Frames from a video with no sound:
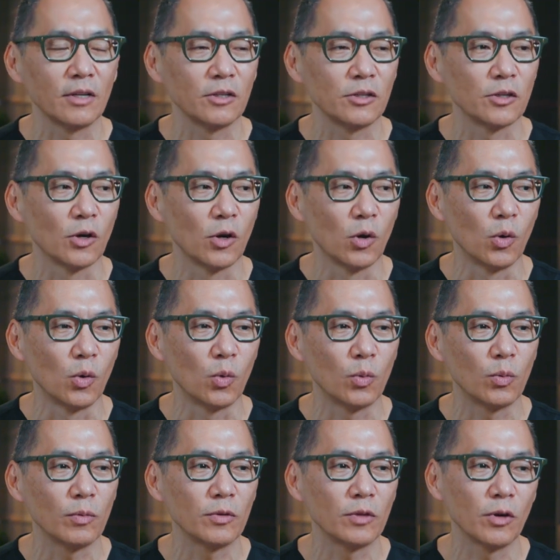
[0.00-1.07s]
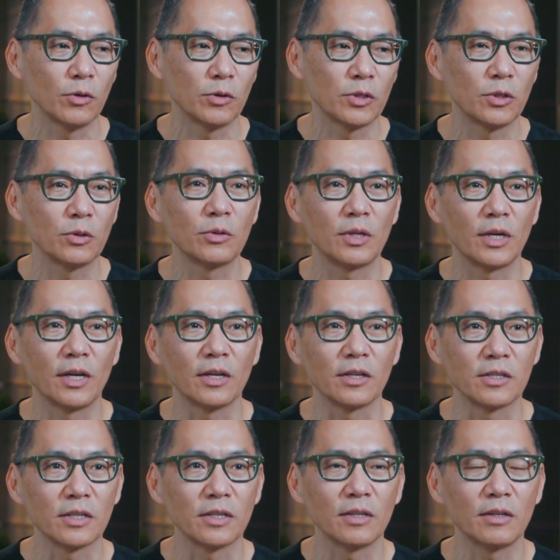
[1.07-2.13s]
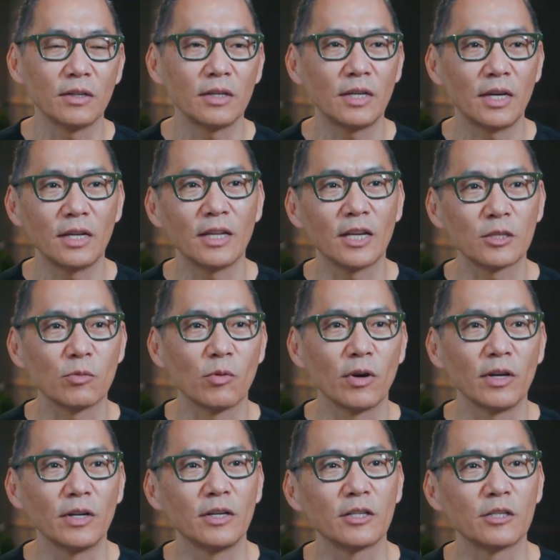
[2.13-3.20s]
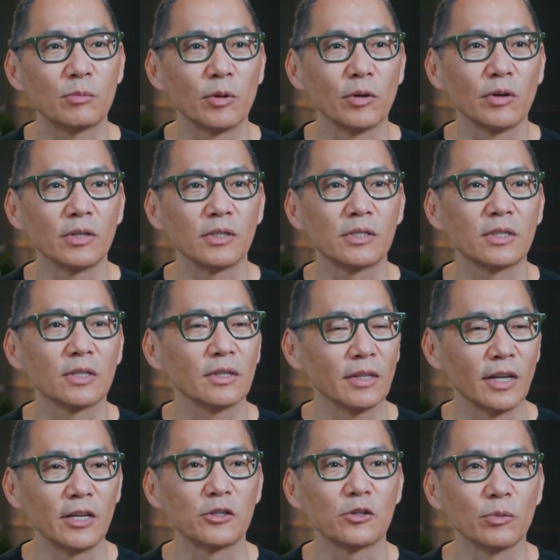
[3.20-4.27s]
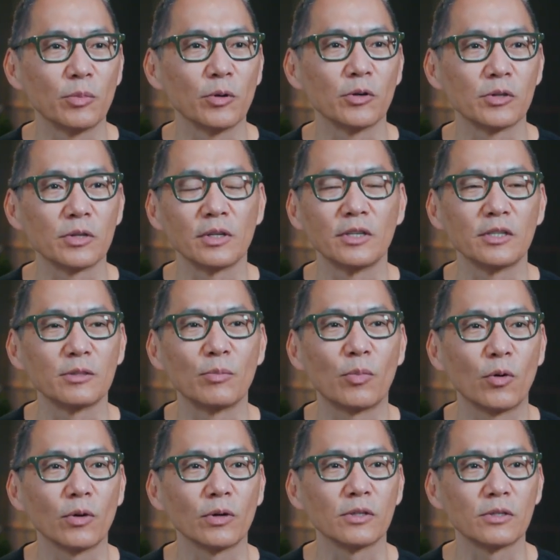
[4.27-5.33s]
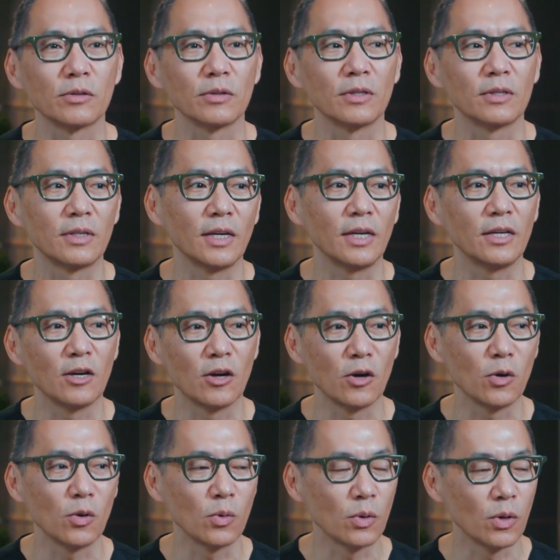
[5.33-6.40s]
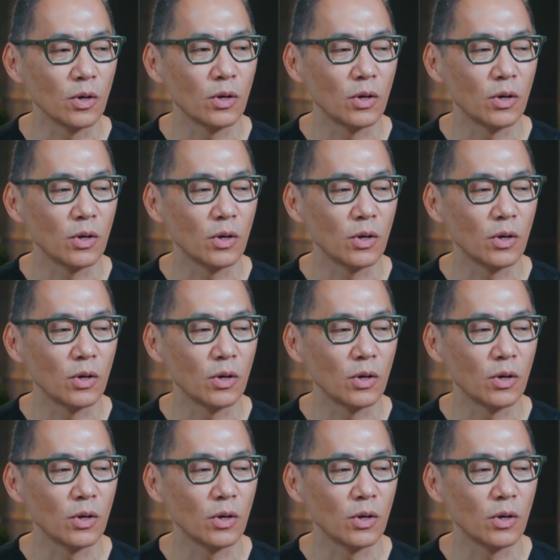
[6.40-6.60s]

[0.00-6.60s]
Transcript: So those two things, and again, that's why an experienced laser person is important, so that they know